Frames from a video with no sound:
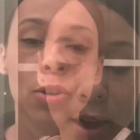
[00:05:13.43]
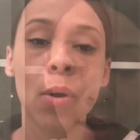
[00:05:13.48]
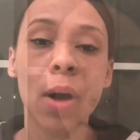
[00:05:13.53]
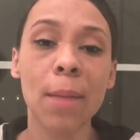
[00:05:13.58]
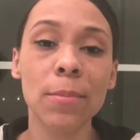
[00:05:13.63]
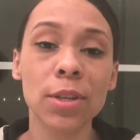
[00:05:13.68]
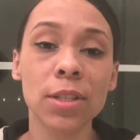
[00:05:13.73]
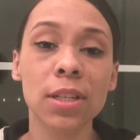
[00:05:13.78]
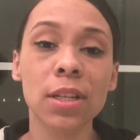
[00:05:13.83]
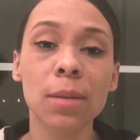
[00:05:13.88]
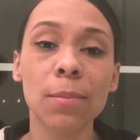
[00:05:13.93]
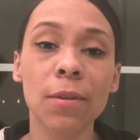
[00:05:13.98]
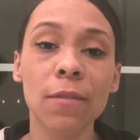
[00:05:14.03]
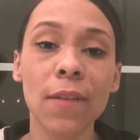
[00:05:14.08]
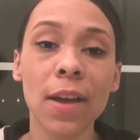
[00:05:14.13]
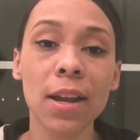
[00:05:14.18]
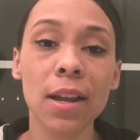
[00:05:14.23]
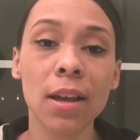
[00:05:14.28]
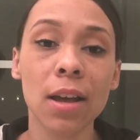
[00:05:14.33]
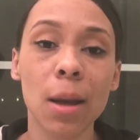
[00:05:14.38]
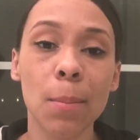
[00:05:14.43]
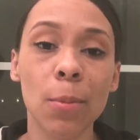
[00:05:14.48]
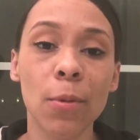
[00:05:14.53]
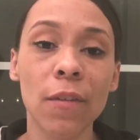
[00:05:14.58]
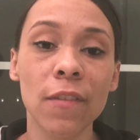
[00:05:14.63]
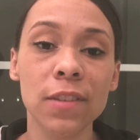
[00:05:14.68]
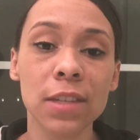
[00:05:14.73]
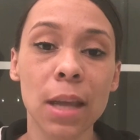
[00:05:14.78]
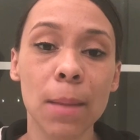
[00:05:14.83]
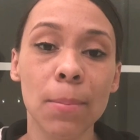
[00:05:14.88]
So I'm just going to provide a couple
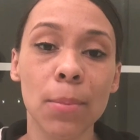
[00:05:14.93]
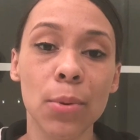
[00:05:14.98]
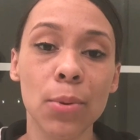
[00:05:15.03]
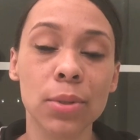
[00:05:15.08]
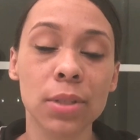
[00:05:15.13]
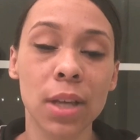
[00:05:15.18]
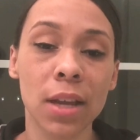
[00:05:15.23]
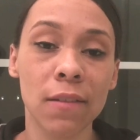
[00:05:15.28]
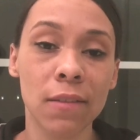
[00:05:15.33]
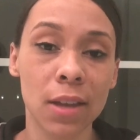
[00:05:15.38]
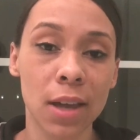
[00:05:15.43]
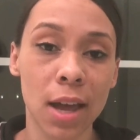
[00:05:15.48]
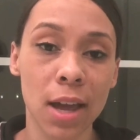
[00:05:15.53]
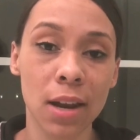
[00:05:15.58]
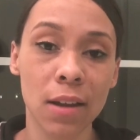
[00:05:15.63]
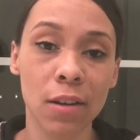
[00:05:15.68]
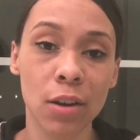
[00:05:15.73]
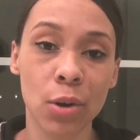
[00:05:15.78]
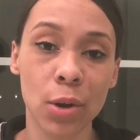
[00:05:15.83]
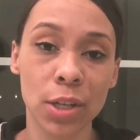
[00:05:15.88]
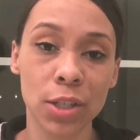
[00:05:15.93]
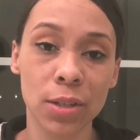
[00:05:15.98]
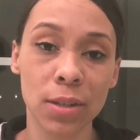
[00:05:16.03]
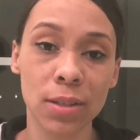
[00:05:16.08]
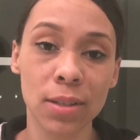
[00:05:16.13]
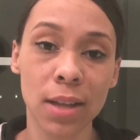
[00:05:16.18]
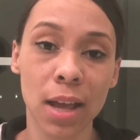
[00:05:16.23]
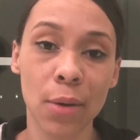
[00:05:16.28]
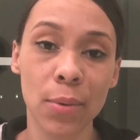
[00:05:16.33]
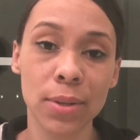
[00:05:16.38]
of examples of the kind of
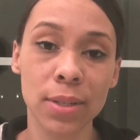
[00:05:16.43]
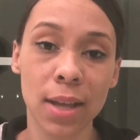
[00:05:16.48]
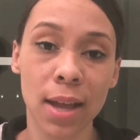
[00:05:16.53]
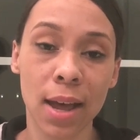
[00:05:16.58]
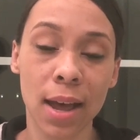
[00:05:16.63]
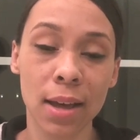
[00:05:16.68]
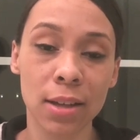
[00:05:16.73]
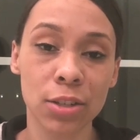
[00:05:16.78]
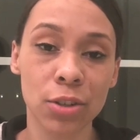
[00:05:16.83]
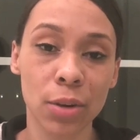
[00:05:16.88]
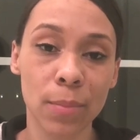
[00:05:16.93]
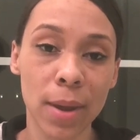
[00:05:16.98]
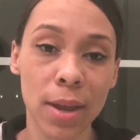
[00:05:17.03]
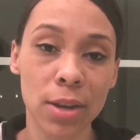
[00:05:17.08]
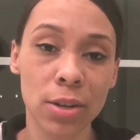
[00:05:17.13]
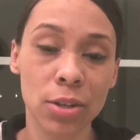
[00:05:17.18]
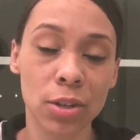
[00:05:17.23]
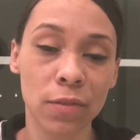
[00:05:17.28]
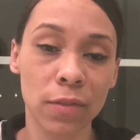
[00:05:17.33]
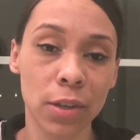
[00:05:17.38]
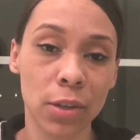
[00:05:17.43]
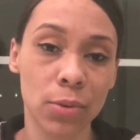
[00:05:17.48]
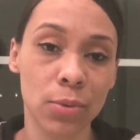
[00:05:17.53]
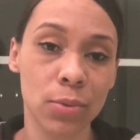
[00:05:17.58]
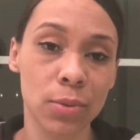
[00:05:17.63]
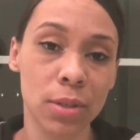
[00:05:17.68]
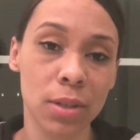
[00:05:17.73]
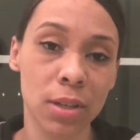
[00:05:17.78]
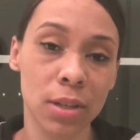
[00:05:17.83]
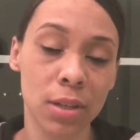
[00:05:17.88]
questions I was asked during my
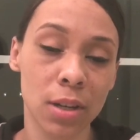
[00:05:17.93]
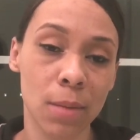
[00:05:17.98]
interviews.